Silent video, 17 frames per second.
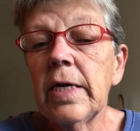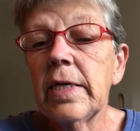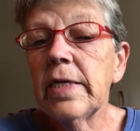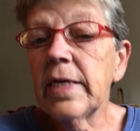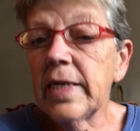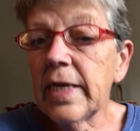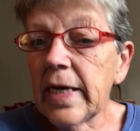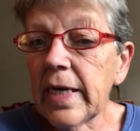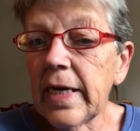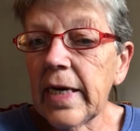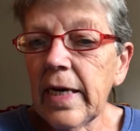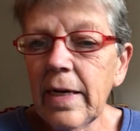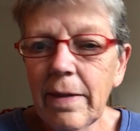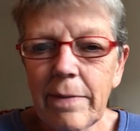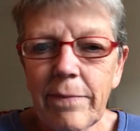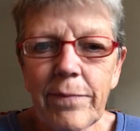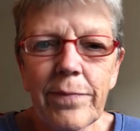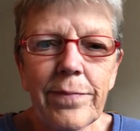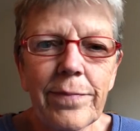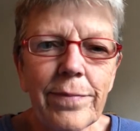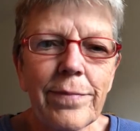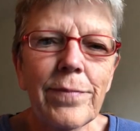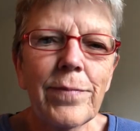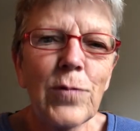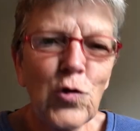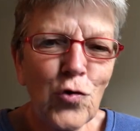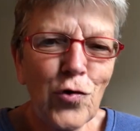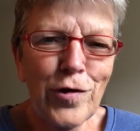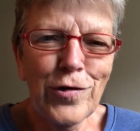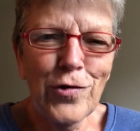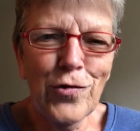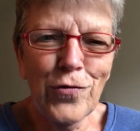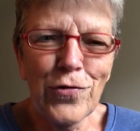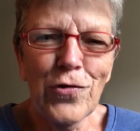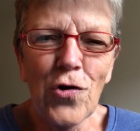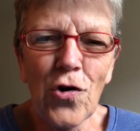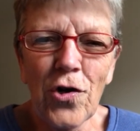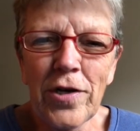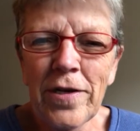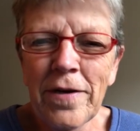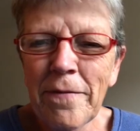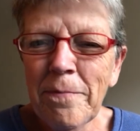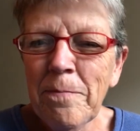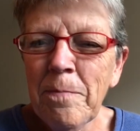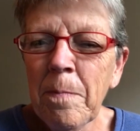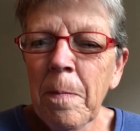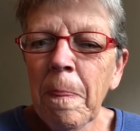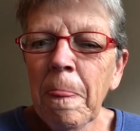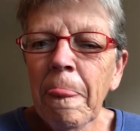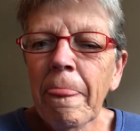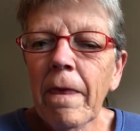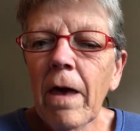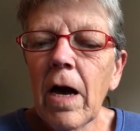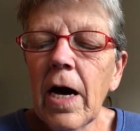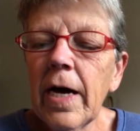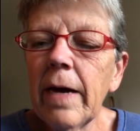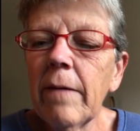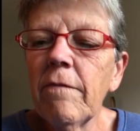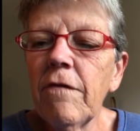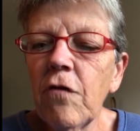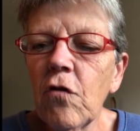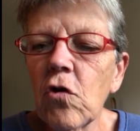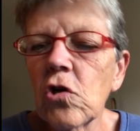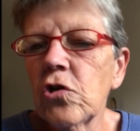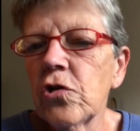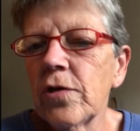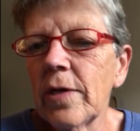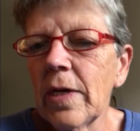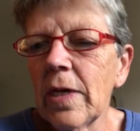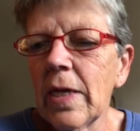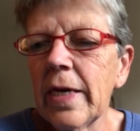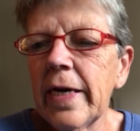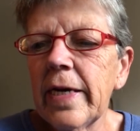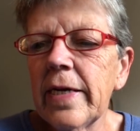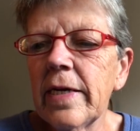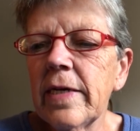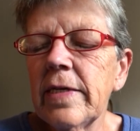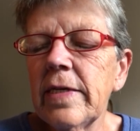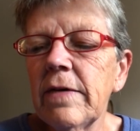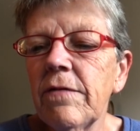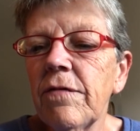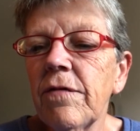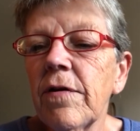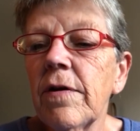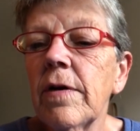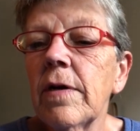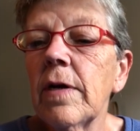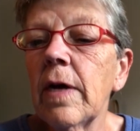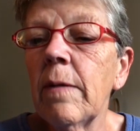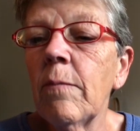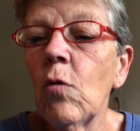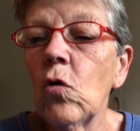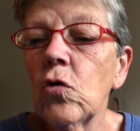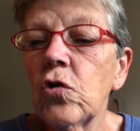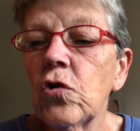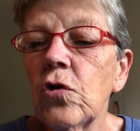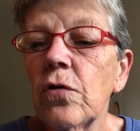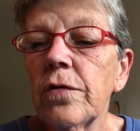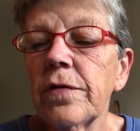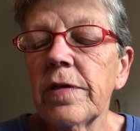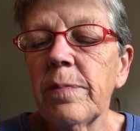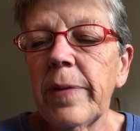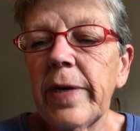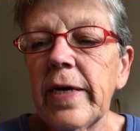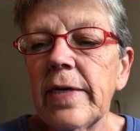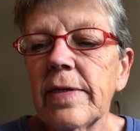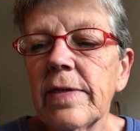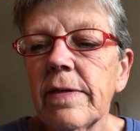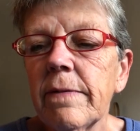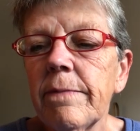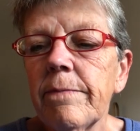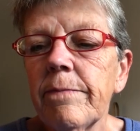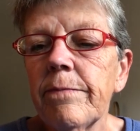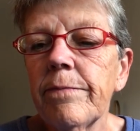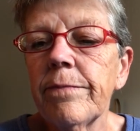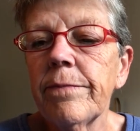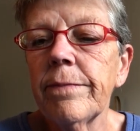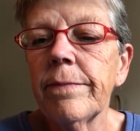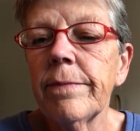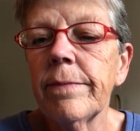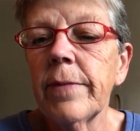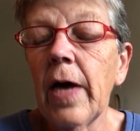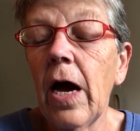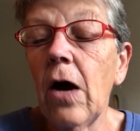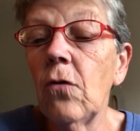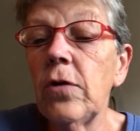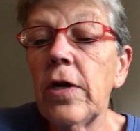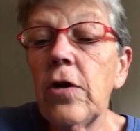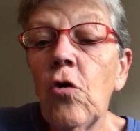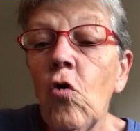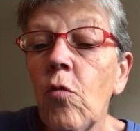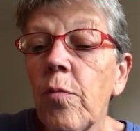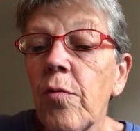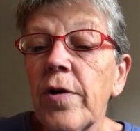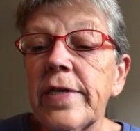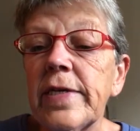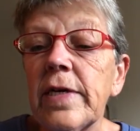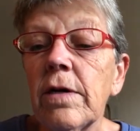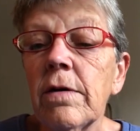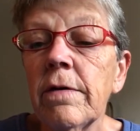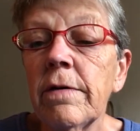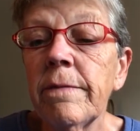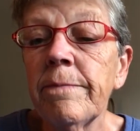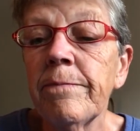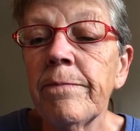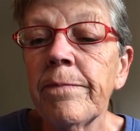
Today, Joyce goes on, I am fortunately in a different emotional space. How did hope return?